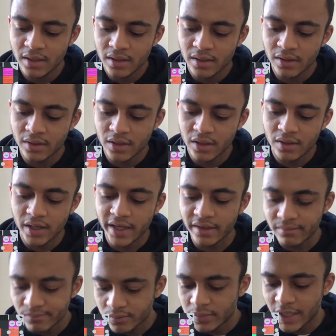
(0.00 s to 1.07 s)
I
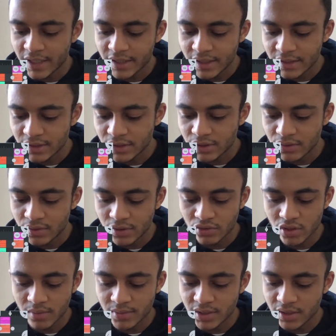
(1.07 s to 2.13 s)
went into the
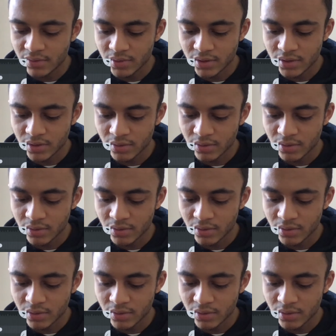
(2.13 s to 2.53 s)
drum sequencer,